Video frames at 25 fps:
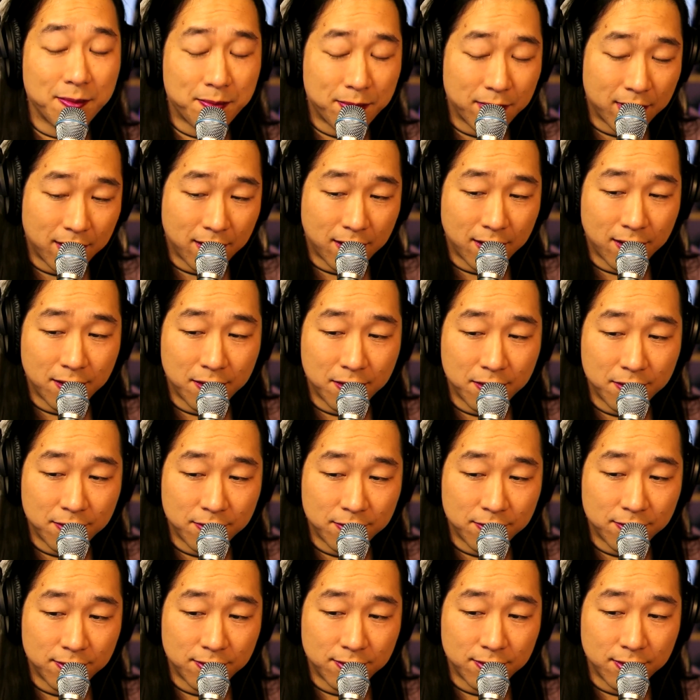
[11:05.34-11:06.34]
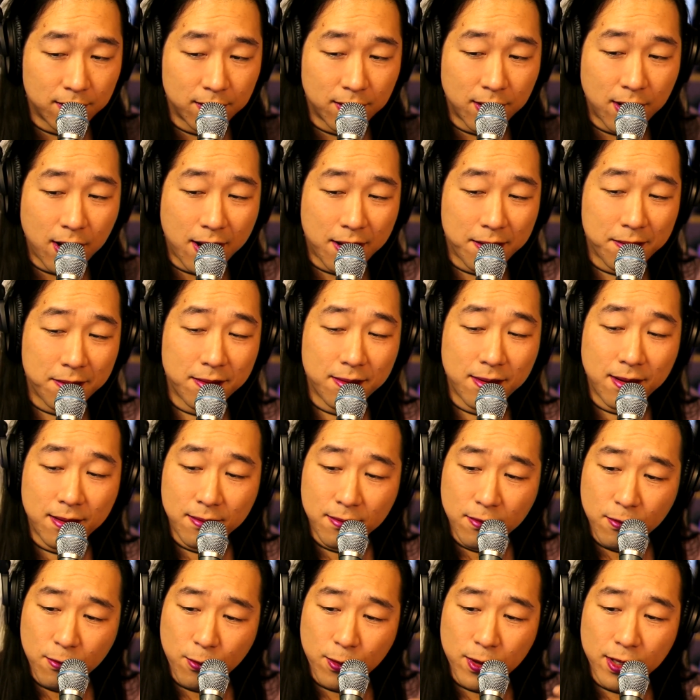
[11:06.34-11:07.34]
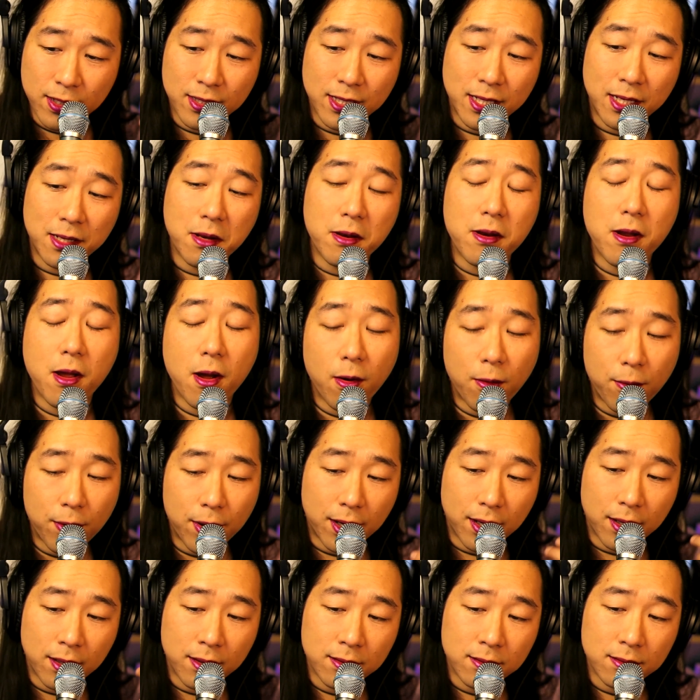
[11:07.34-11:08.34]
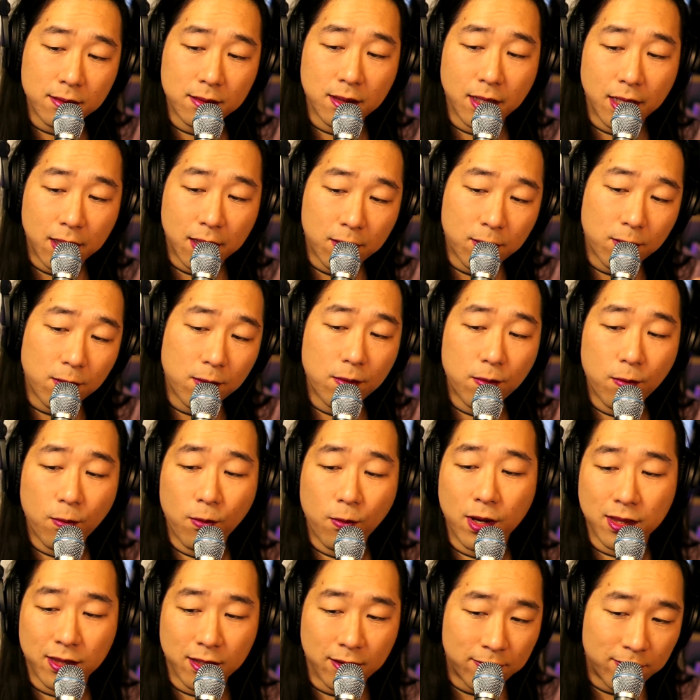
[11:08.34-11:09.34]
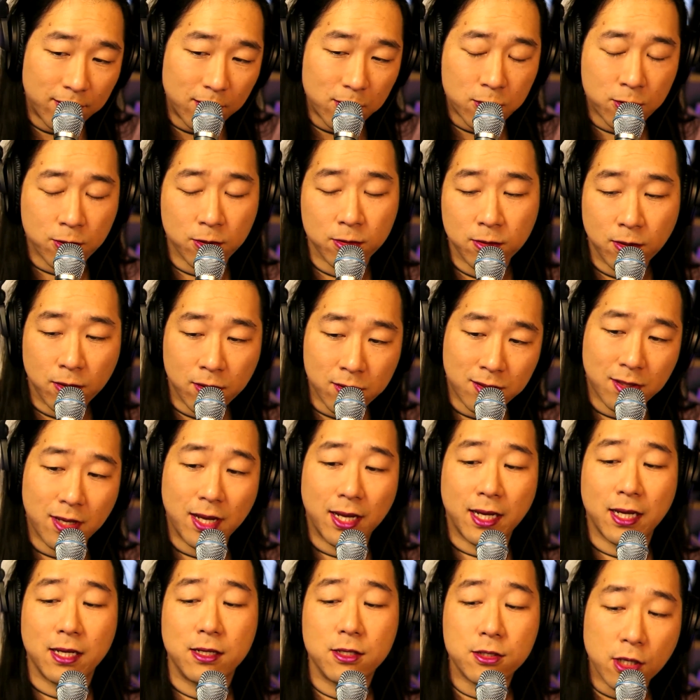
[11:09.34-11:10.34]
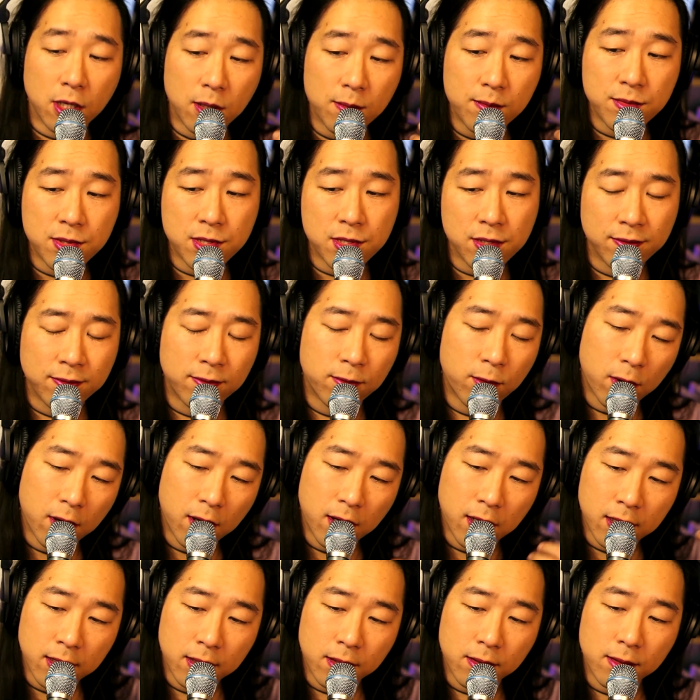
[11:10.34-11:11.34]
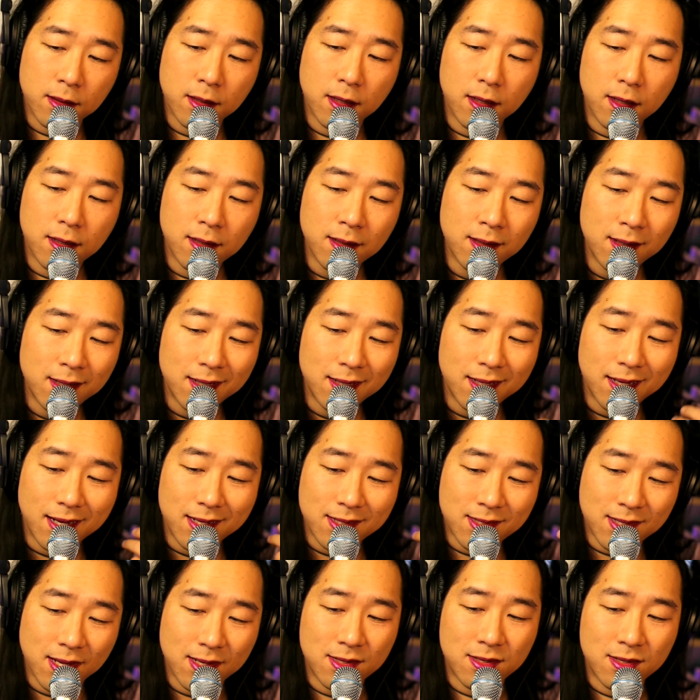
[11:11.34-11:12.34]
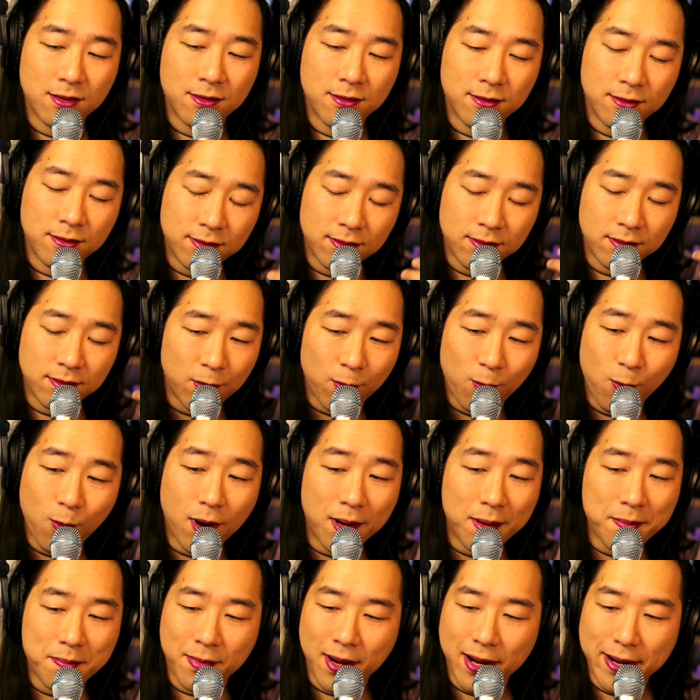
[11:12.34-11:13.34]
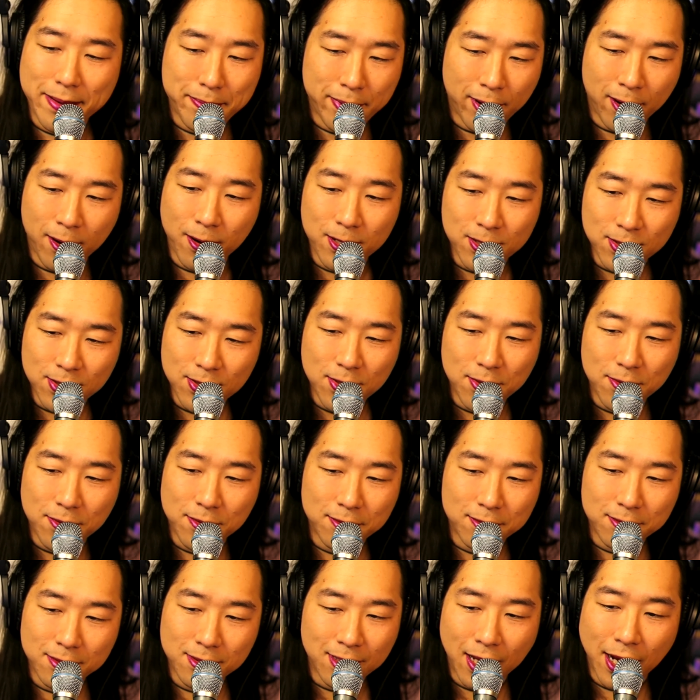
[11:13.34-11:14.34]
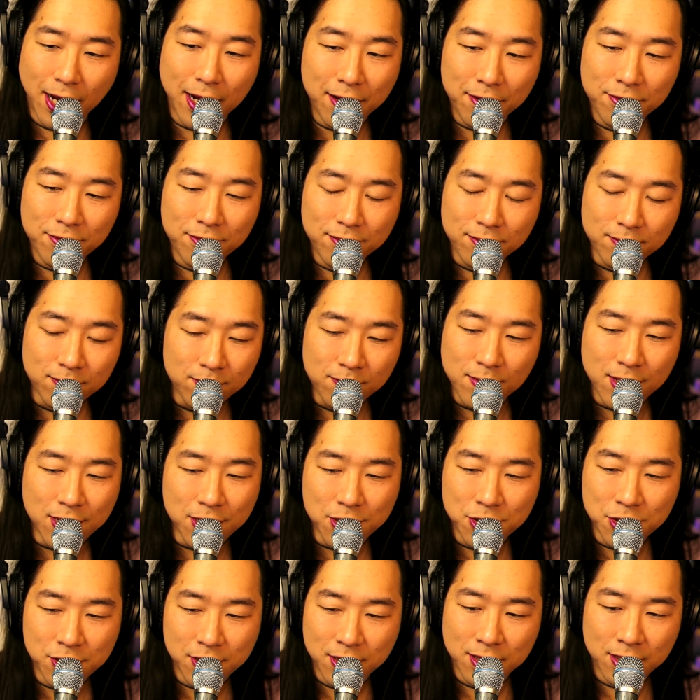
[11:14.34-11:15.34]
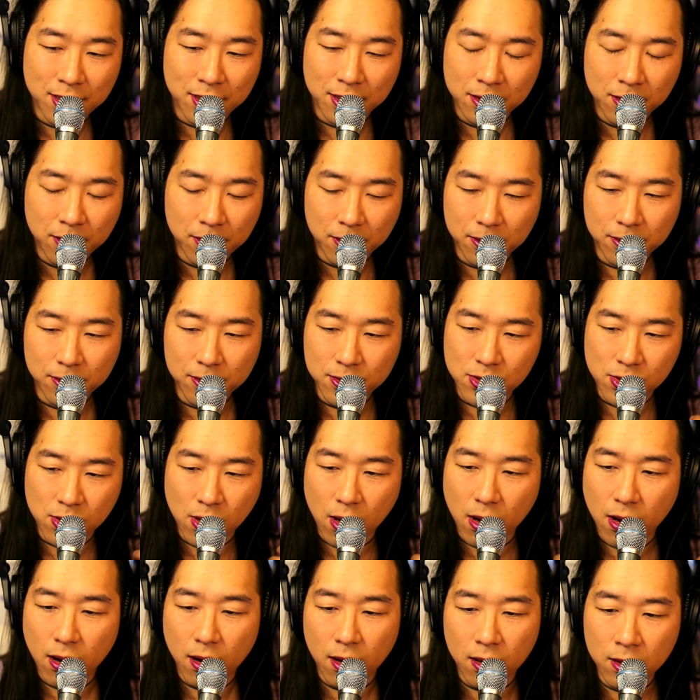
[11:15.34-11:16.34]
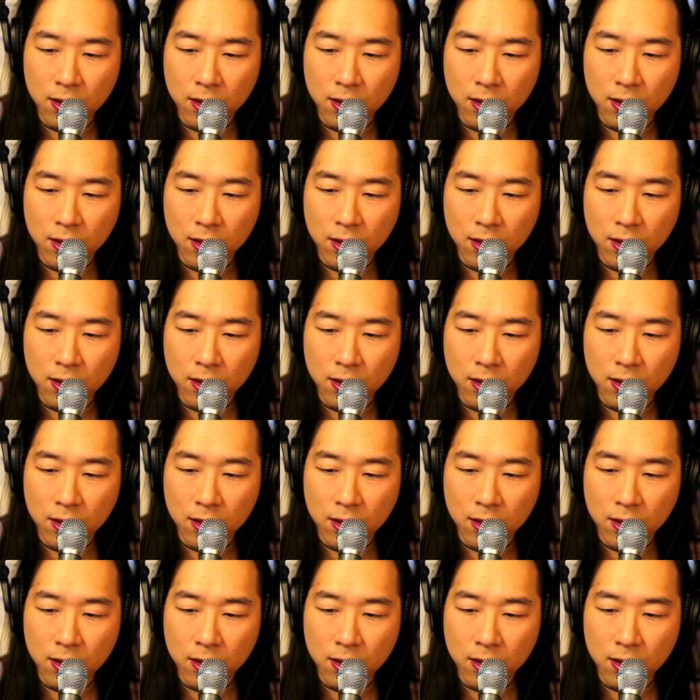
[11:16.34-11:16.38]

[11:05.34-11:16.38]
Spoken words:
of not really knowing like what the future looks like in terms of work, or a sense of what my personal life mission and goals are,